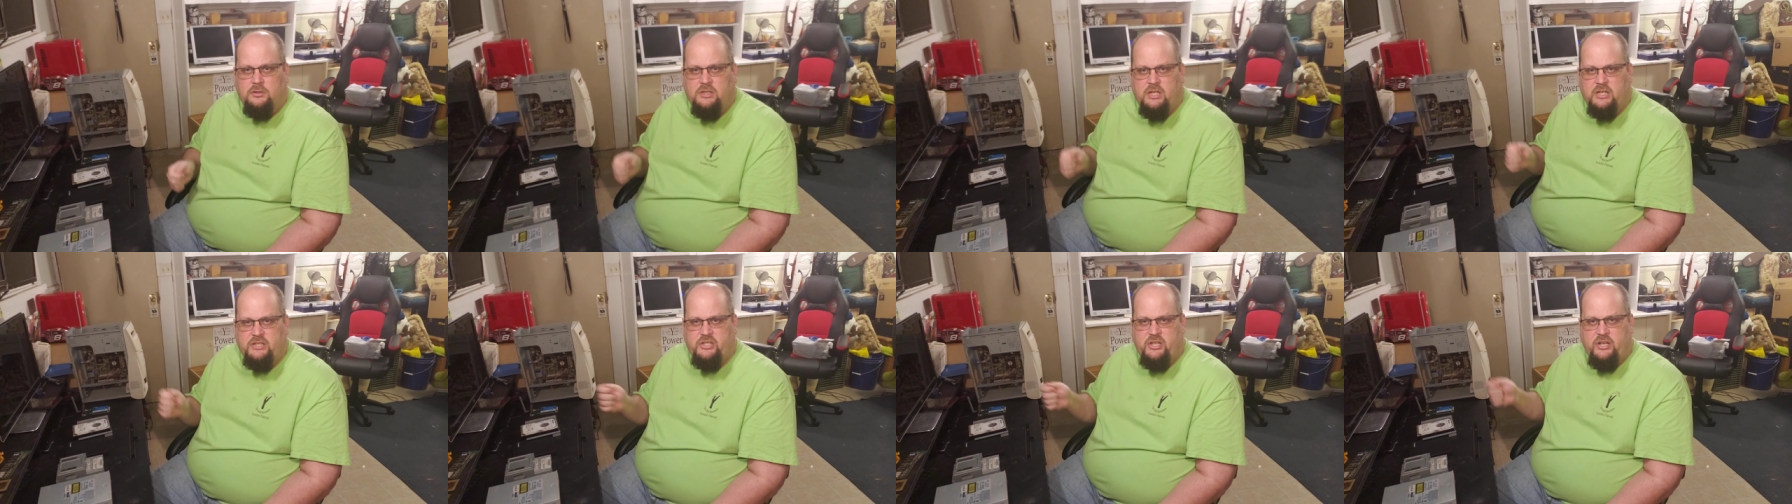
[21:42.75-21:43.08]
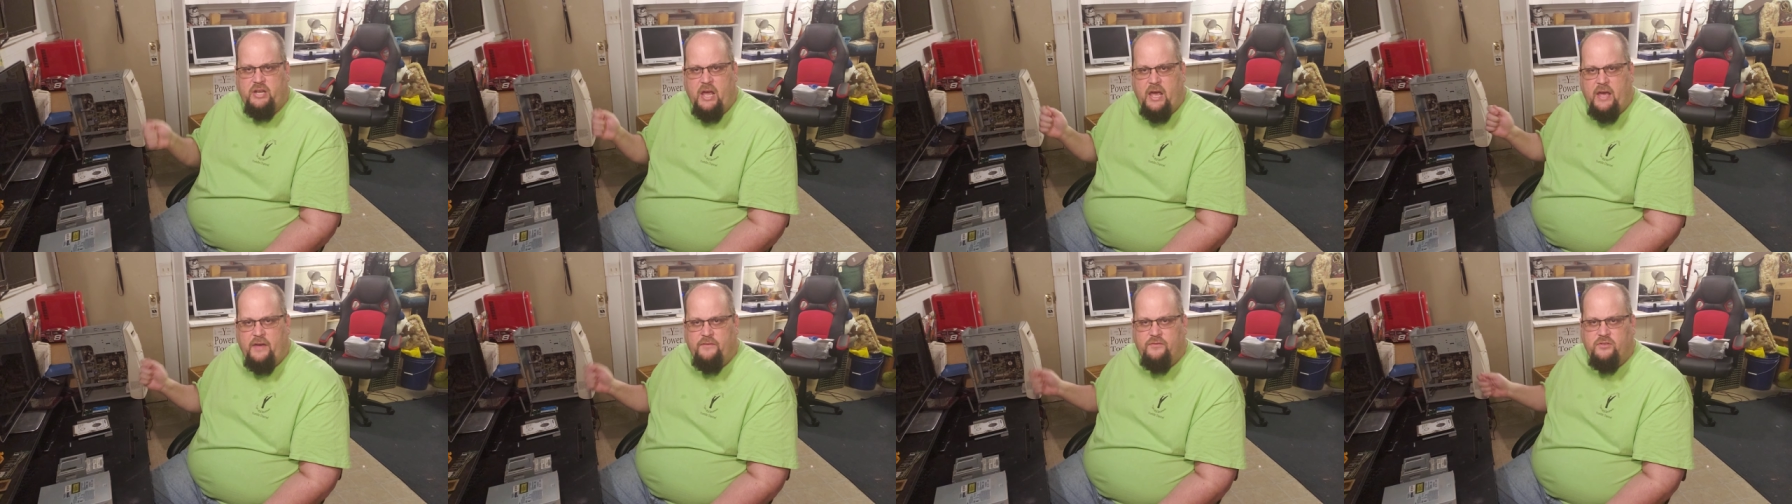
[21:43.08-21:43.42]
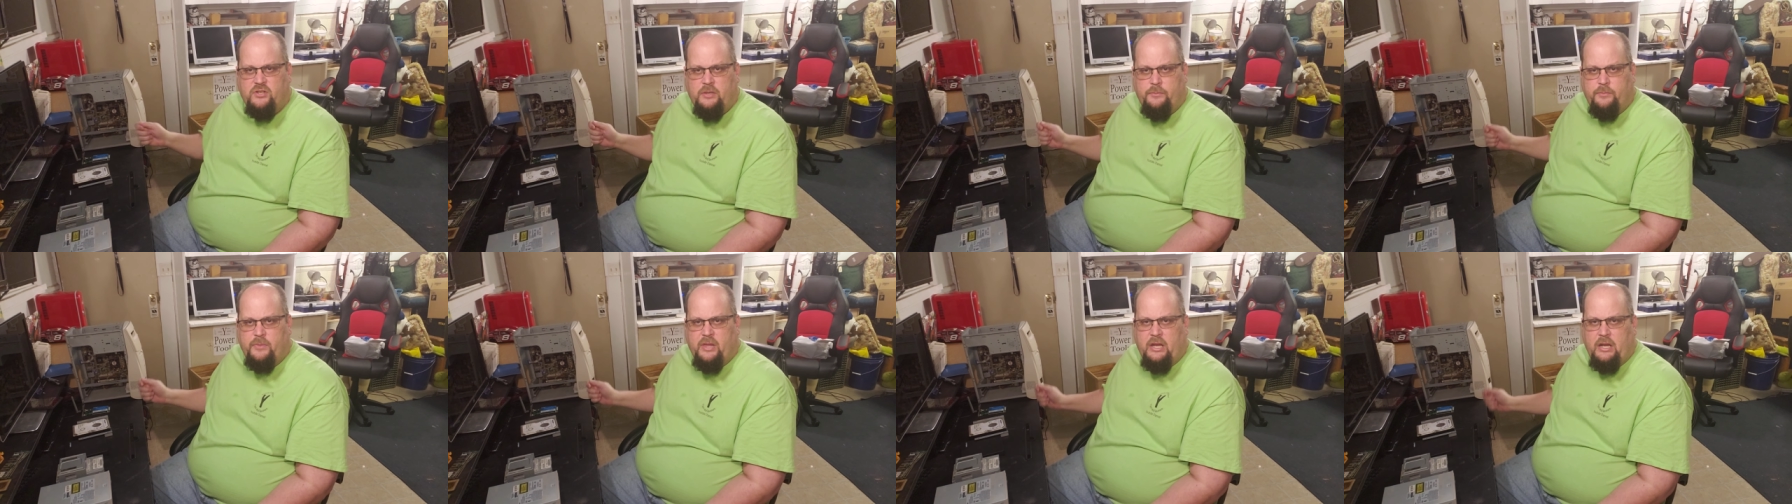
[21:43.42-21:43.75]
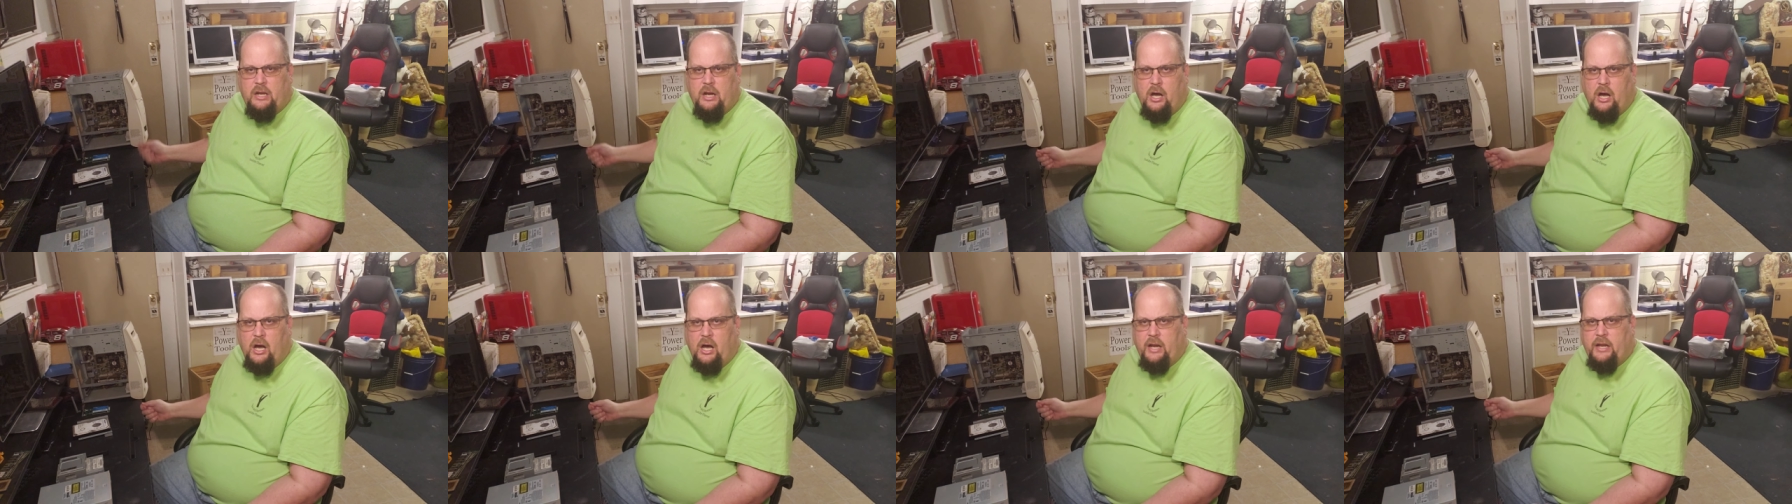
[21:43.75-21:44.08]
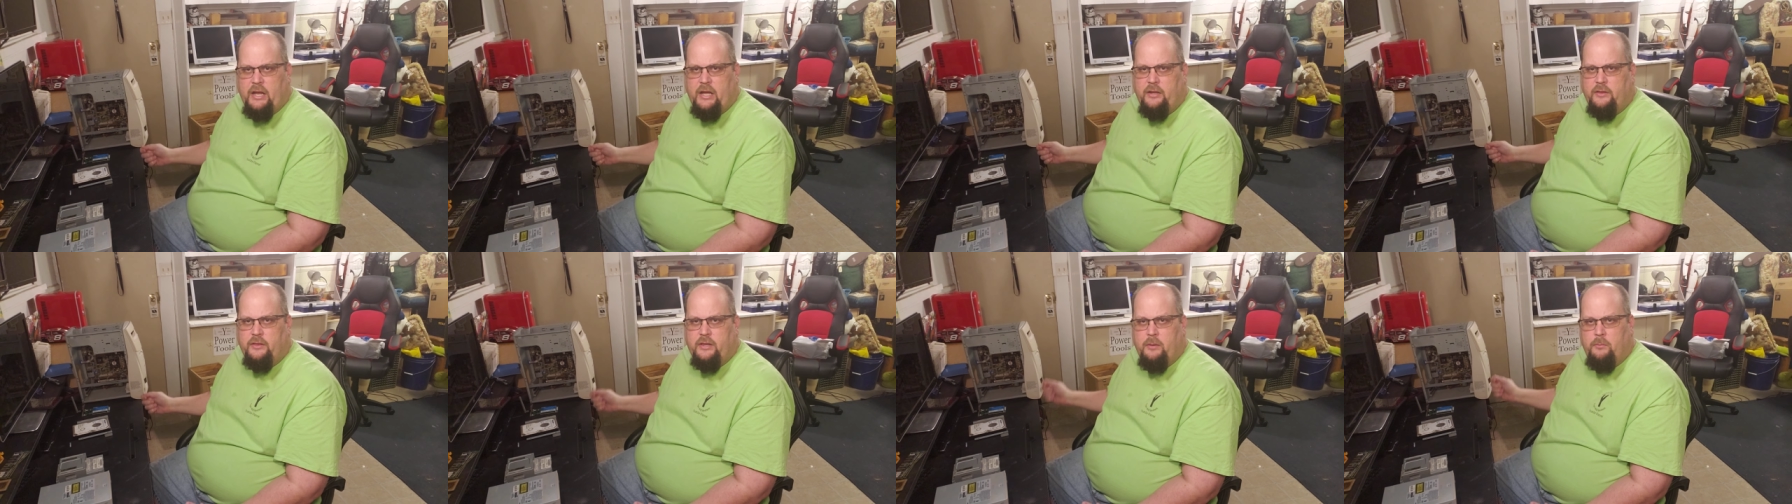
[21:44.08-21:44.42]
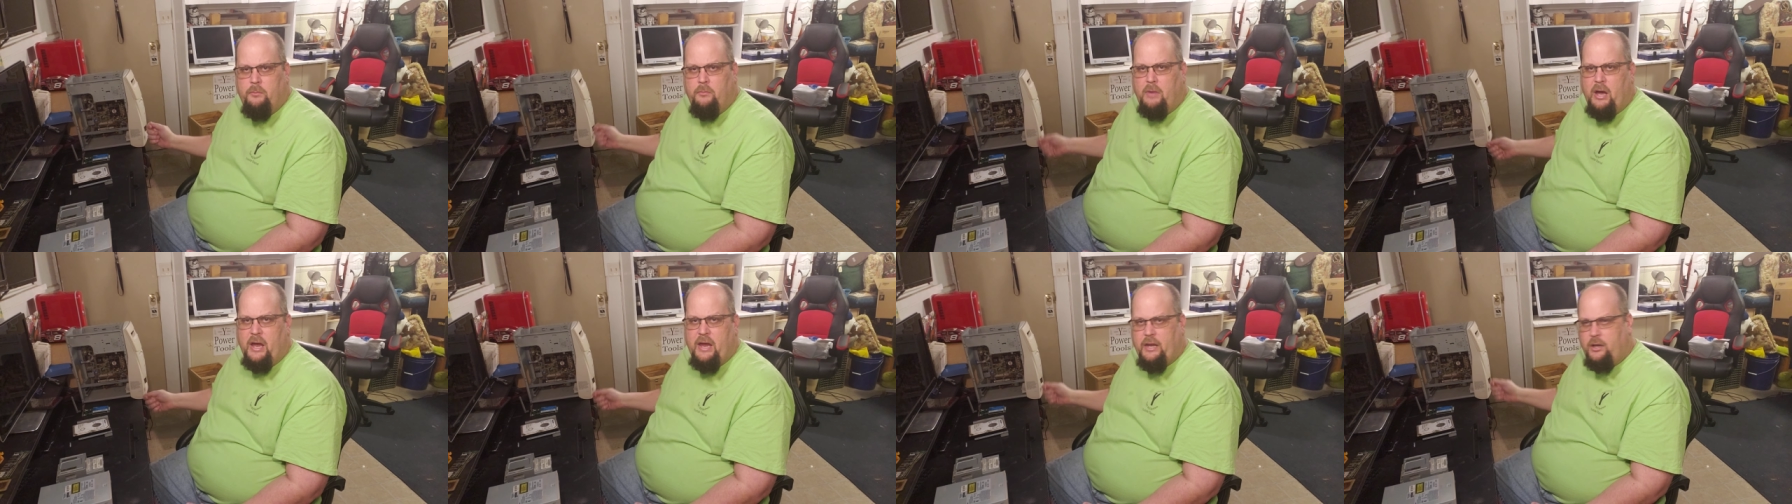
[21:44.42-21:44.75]
Does it have something on it
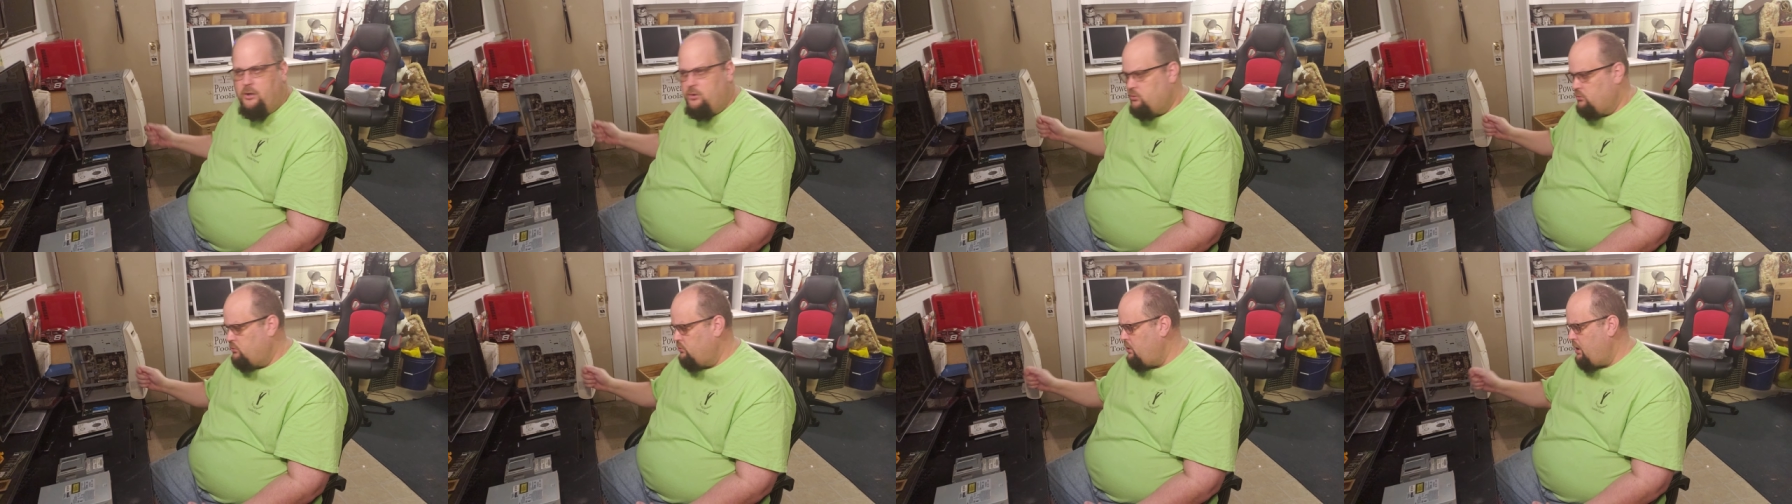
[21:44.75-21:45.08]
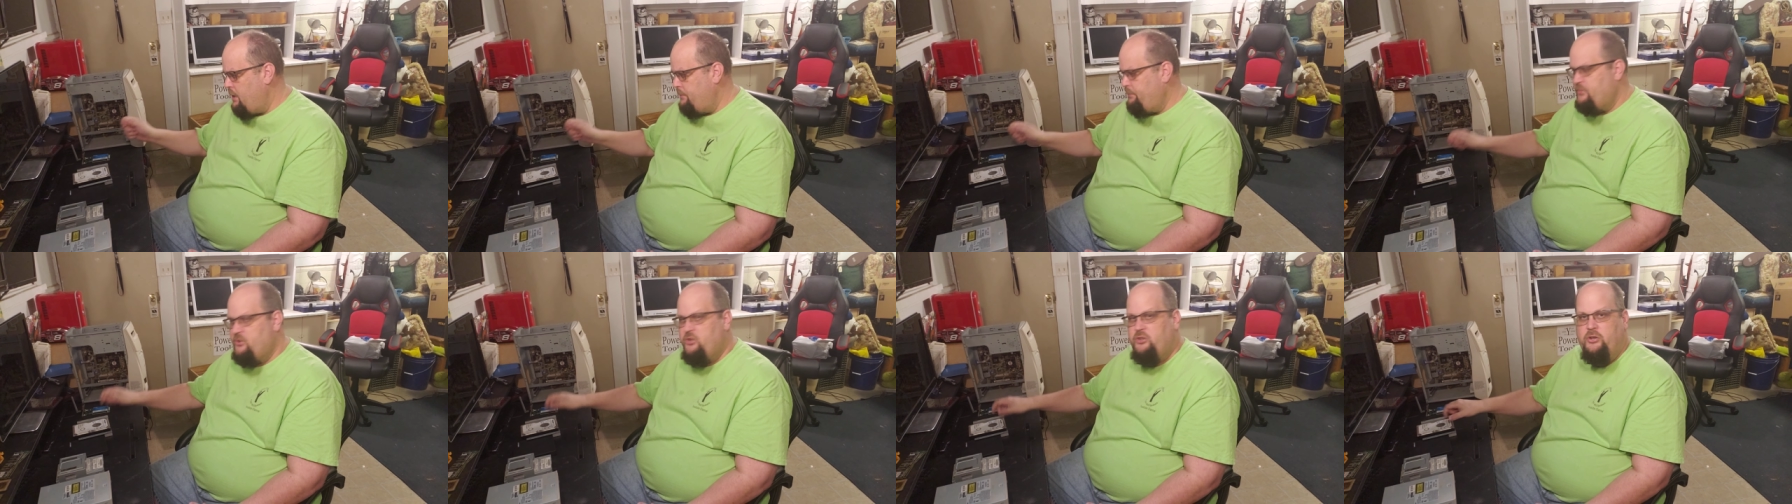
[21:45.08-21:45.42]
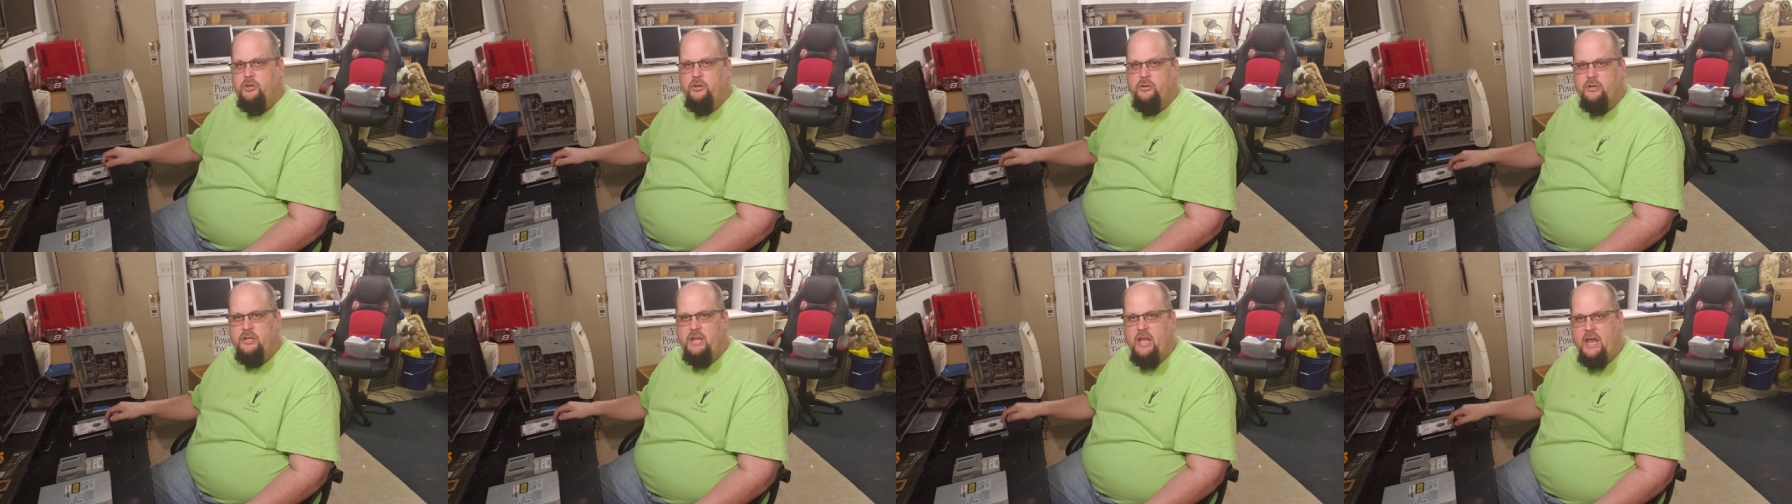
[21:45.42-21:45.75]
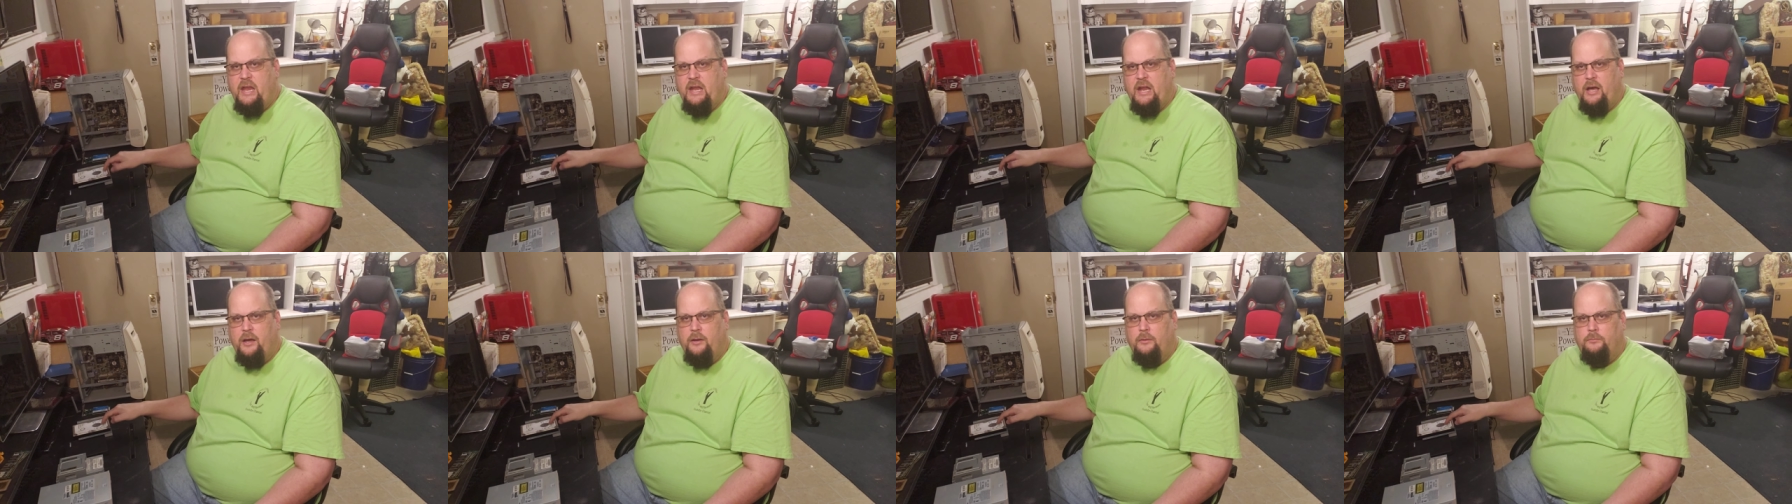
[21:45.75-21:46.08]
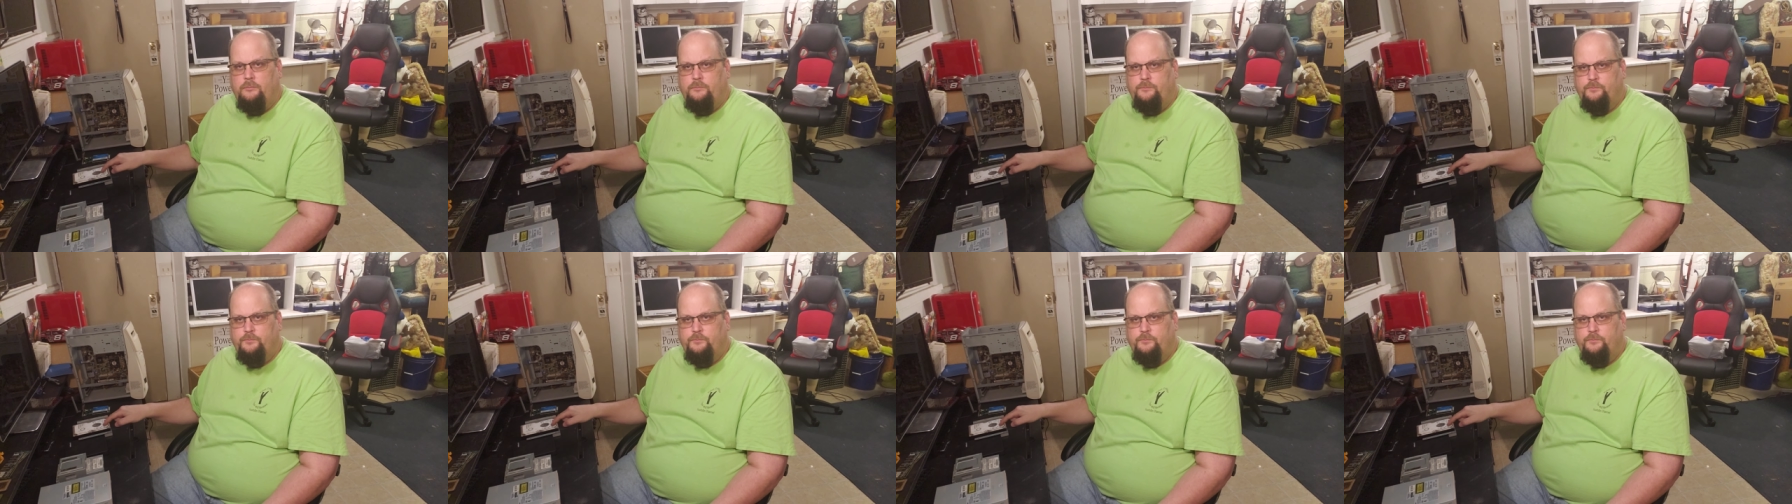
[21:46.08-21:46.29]
that might corrupt your data?